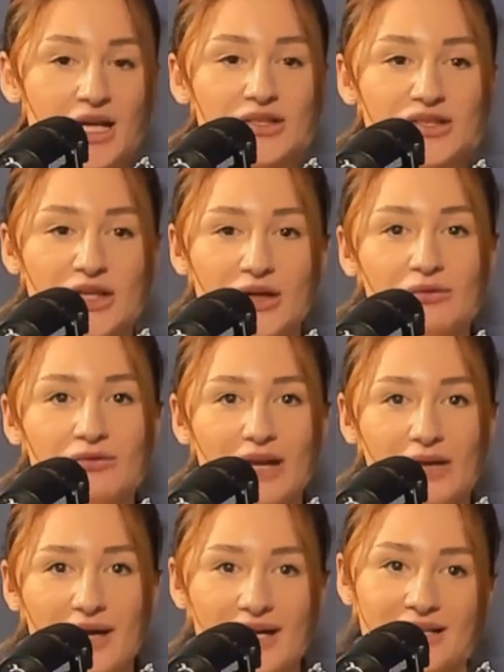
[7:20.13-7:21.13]
So
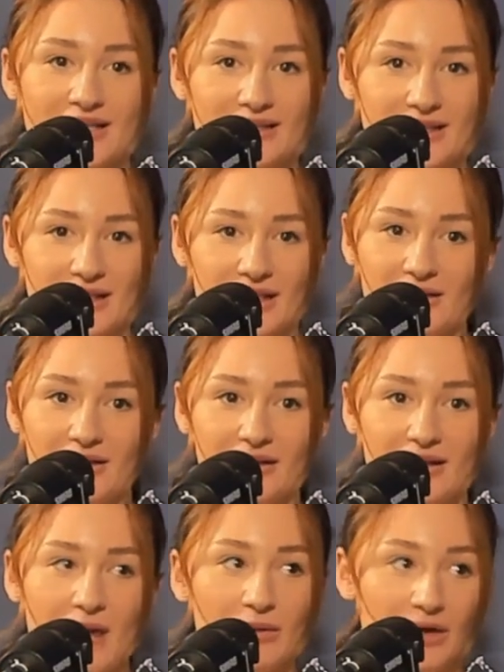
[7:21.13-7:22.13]
Rallowise is a
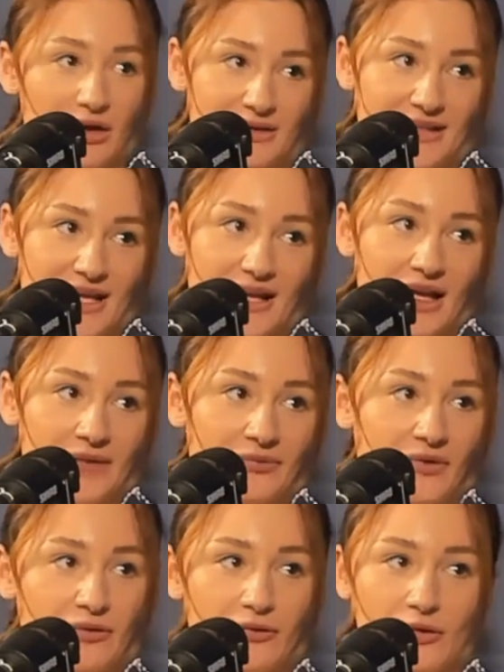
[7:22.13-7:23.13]
garment wholesaler
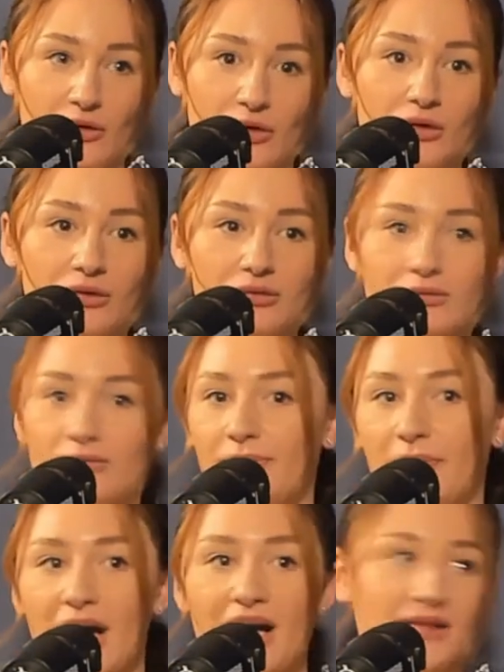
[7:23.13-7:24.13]
for
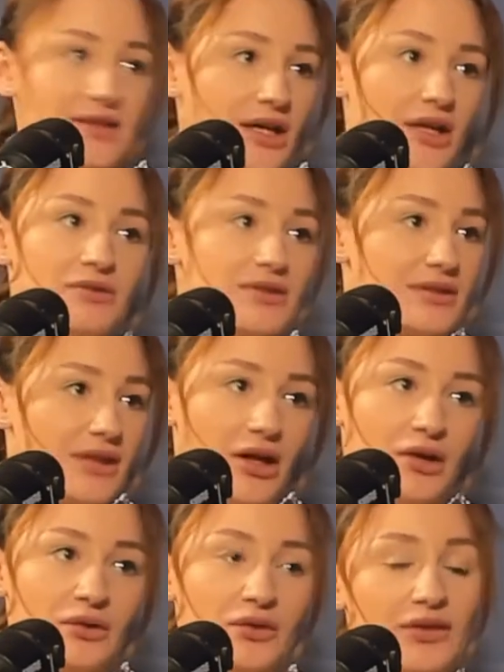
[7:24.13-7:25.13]
bags, coats,
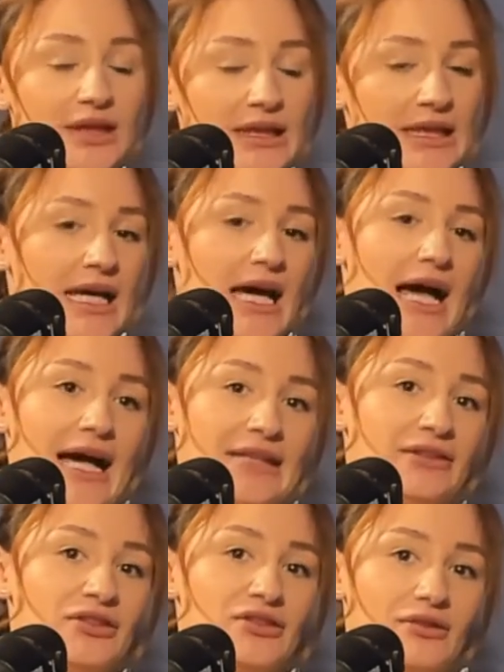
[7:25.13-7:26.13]
clothes,
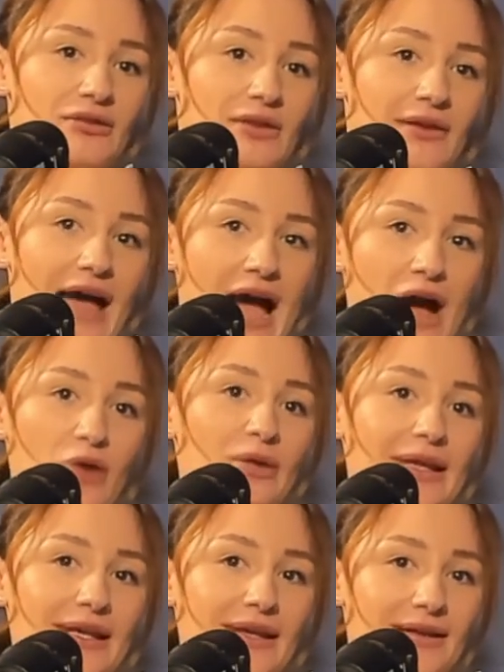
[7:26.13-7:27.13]
and how
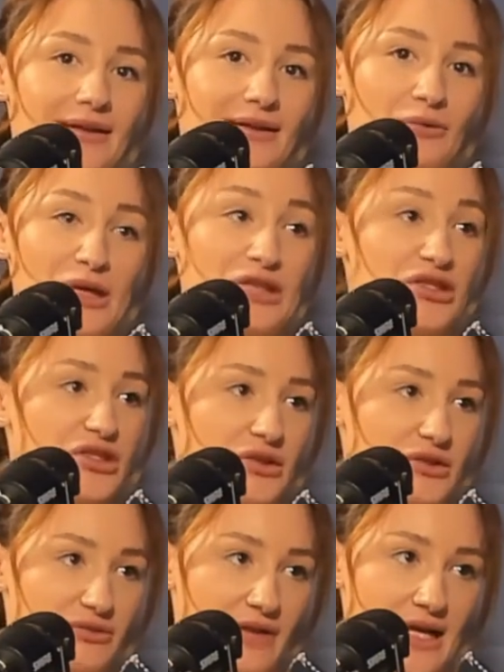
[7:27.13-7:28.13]
we were
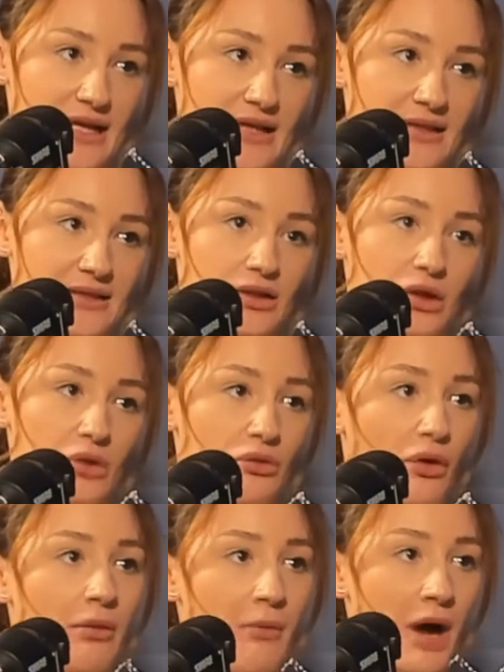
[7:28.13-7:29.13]
introduced really is you were
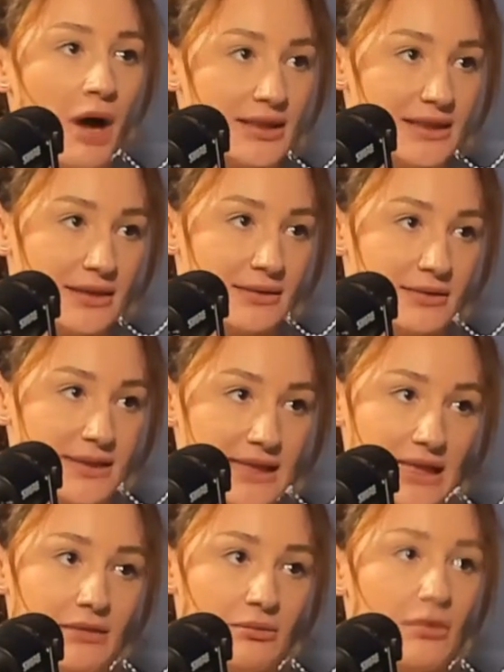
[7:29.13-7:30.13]
on the marketing
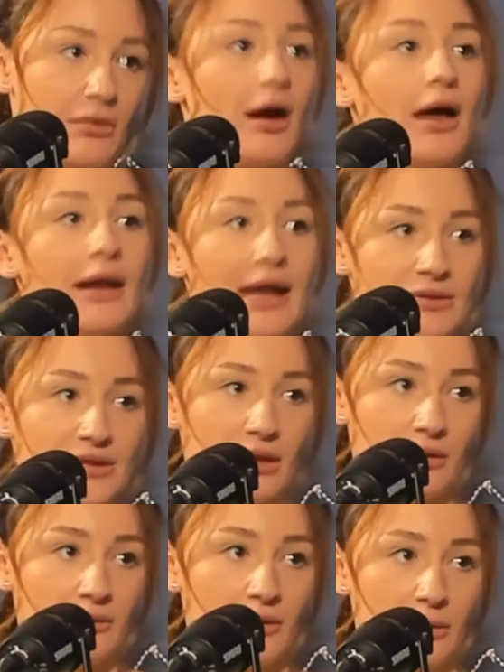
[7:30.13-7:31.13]
team and I was
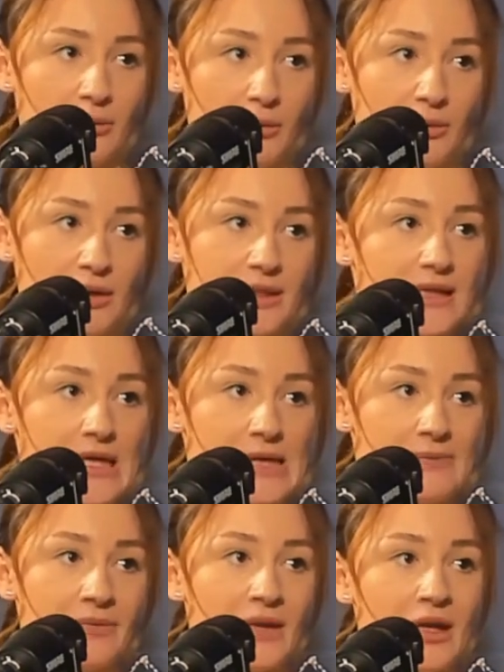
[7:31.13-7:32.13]
on the print
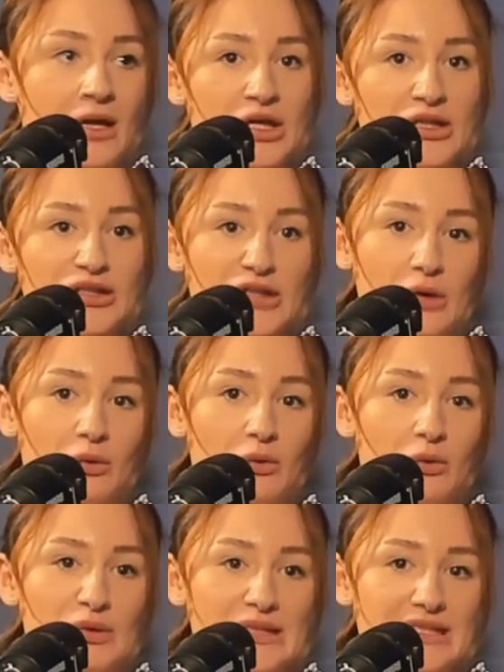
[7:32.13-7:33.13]
team.
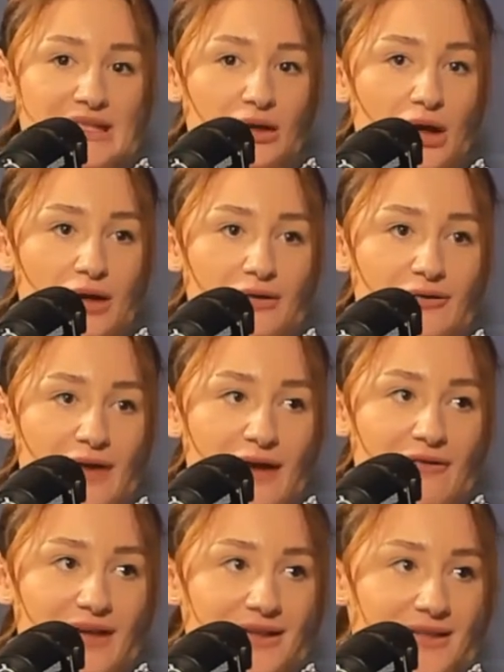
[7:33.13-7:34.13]
So we did a lot of
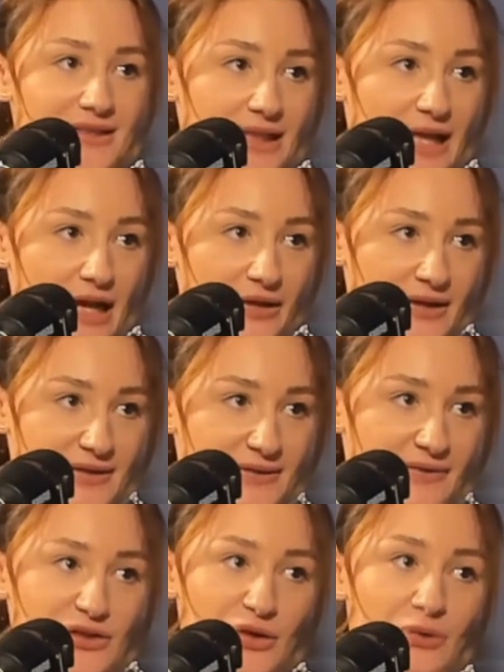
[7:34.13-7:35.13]
events together.
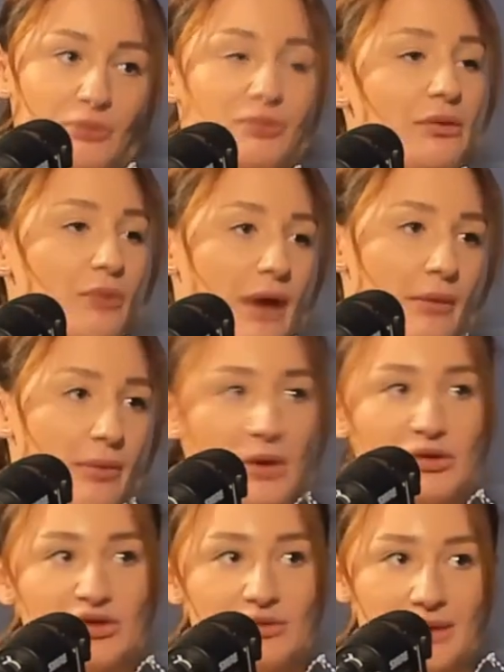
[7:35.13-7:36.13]
So printwear and
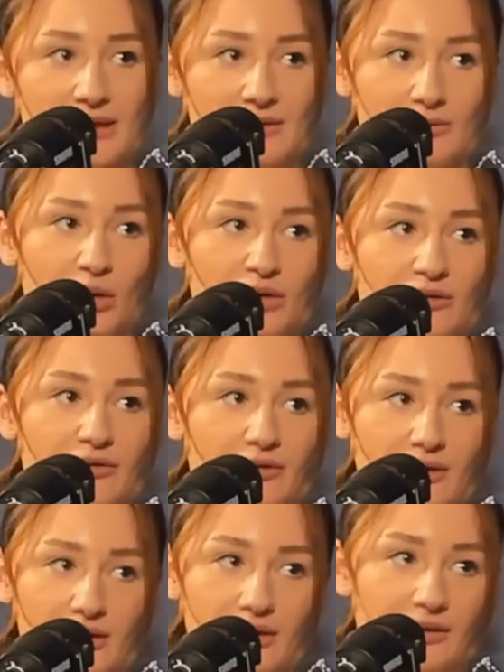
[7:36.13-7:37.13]
promotion being one of
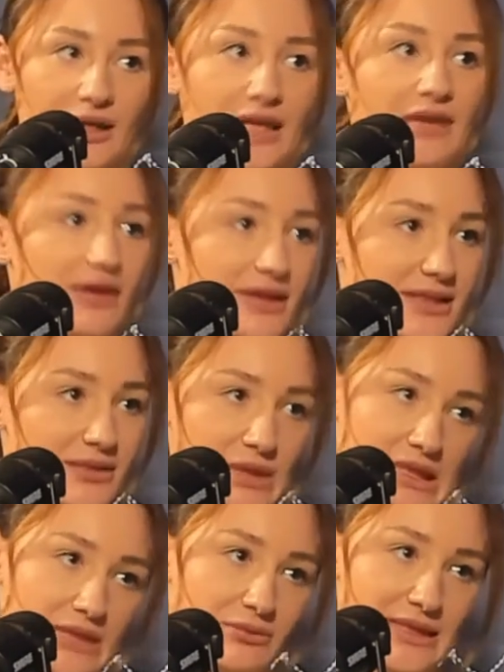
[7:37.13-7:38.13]
the key events that
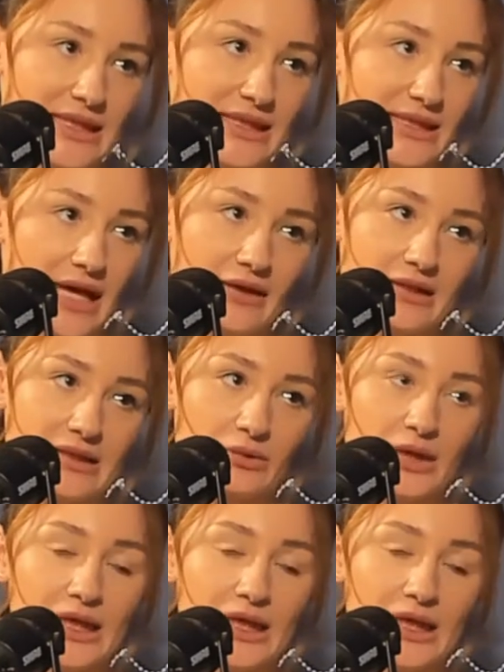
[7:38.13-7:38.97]
we did together, didn't we?